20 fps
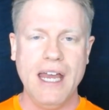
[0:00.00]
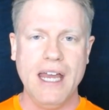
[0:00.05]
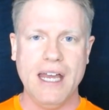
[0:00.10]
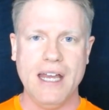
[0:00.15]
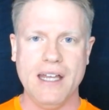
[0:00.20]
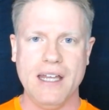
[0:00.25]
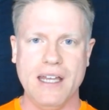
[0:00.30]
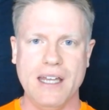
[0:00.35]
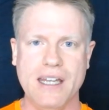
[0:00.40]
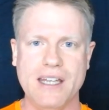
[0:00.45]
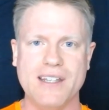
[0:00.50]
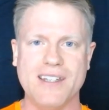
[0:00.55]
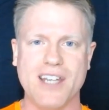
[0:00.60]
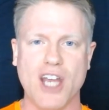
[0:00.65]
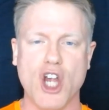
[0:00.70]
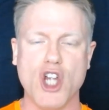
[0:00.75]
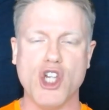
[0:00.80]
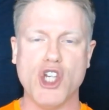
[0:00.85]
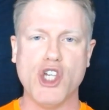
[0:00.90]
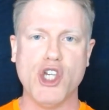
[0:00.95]
It is
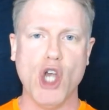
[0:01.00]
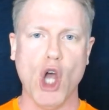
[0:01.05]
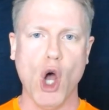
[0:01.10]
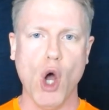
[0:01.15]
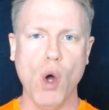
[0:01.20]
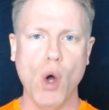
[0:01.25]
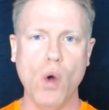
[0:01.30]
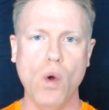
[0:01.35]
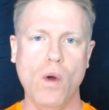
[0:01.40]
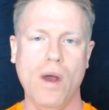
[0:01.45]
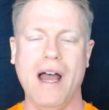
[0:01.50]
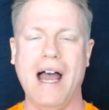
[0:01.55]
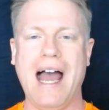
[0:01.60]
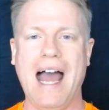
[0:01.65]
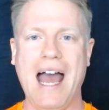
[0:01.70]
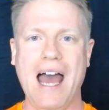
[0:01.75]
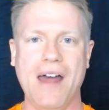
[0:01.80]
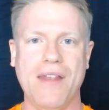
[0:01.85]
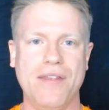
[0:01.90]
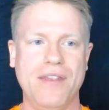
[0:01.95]

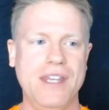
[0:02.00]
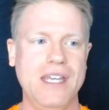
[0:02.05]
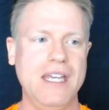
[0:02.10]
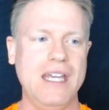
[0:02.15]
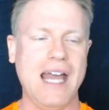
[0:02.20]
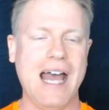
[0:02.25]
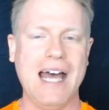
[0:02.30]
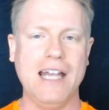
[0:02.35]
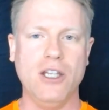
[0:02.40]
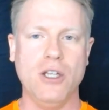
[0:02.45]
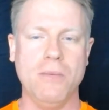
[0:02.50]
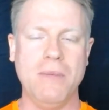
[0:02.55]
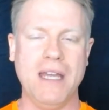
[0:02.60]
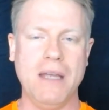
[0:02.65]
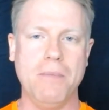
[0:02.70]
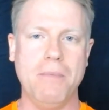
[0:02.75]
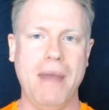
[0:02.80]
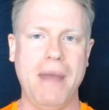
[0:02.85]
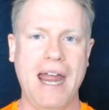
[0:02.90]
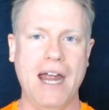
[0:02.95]

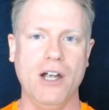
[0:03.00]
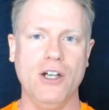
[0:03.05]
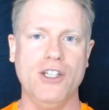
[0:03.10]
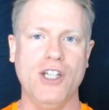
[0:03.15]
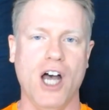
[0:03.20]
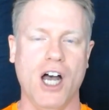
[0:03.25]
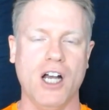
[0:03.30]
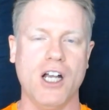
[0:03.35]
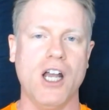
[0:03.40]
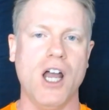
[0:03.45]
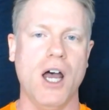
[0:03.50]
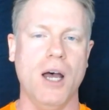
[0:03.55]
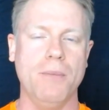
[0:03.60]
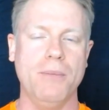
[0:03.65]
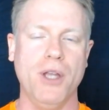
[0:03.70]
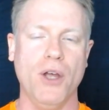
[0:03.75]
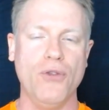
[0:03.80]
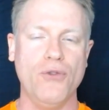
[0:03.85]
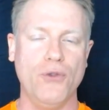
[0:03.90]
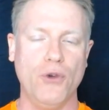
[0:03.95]

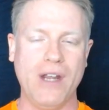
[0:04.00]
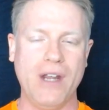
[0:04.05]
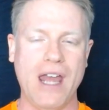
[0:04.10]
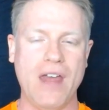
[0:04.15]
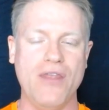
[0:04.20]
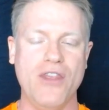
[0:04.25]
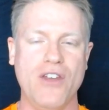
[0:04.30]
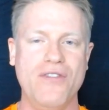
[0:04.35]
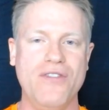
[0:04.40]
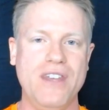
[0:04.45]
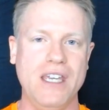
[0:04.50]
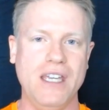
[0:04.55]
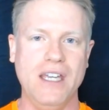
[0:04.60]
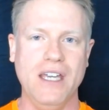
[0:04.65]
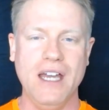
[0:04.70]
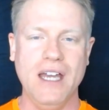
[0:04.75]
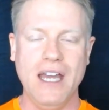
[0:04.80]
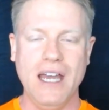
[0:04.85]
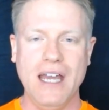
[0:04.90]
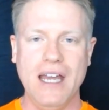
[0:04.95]
show@theatomicbear.com. Don't forget the
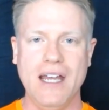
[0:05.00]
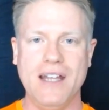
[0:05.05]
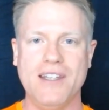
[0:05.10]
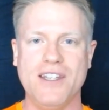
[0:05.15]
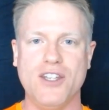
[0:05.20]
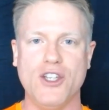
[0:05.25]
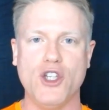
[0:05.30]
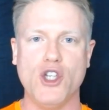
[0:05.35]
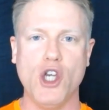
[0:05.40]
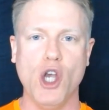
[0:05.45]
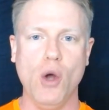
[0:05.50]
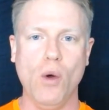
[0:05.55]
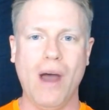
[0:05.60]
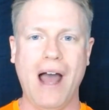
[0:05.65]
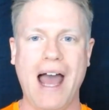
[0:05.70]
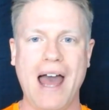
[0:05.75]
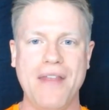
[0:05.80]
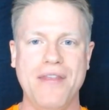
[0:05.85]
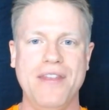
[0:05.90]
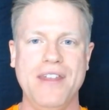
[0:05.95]
D. It's
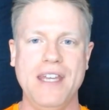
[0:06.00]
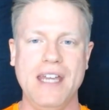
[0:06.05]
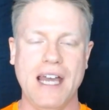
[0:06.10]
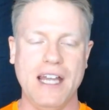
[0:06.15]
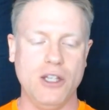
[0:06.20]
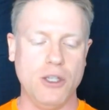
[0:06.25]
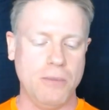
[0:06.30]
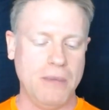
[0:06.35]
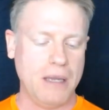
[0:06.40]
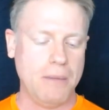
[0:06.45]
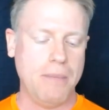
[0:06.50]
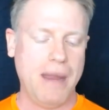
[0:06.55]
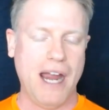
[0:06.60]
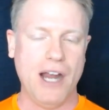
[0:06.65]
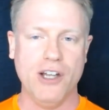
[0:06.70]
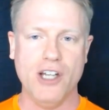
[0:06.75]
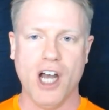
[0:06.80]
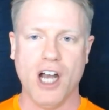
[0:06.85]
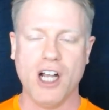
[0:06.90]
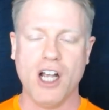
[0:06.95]

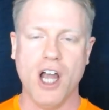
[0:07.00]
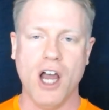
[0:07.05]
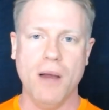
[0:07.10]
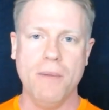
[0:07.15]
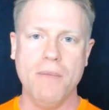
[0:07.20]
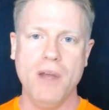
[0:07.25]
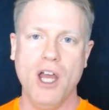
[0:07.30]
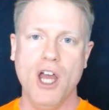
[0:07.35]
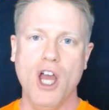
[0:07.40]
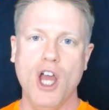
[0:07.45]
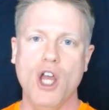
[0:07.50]
show@theatomicbear.com.